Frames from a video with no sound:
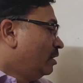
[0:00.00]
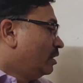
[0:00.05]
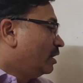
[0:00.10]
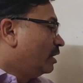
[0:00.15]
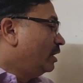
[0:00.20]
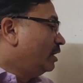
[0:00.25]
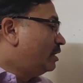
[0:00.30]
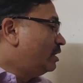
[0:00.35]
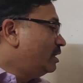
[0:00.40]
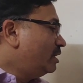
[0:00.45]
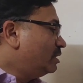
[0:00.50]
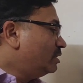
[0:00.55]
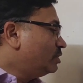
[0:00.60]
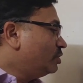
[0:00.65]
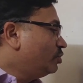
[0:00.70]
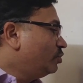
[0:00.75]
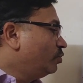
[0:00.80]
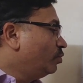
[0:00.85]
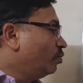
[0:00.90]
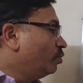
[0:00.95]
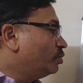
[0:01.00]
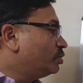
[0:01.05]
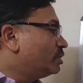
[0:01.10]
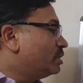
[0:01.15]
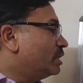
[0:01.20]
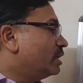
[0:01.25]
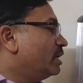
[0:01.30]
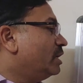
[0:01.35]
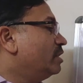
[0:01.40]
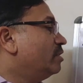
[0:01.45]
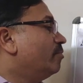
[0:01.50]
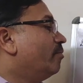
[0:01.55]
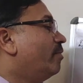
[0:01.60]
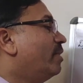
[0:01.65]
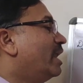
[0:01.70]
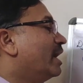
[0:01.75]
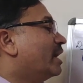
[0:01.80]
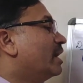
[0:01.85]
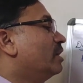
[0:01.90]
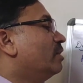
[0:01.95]
it is used in
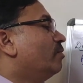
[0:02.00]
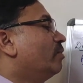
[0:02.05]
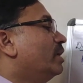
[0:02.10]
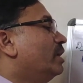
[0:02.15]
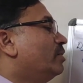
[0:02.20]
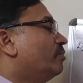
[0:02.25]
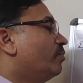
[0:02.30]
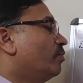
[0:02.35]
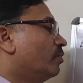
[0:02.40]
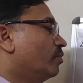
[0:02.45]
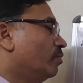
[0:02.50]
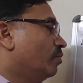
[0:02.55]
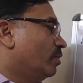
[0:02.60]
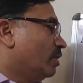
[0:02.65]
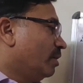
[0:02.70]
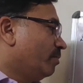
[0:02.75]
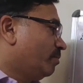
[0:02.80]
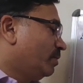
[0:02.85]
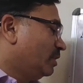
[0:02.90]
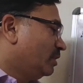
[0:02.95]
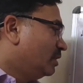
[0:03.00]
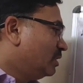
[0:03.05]
black and white photography.